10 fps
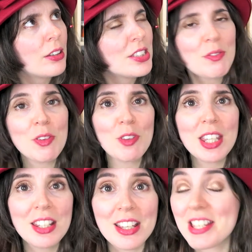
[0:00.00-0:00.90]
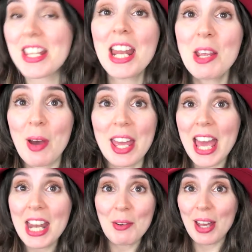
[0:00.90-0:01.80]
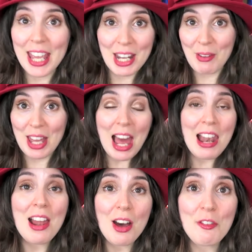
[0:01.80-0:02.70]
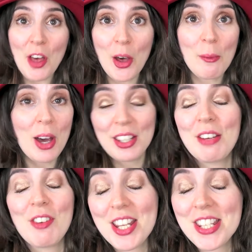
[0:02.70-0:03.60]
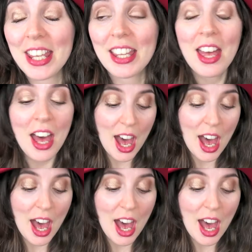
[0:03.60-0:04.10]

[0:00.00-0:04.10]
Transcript: Something Venus. Anyway, I love her YA writing.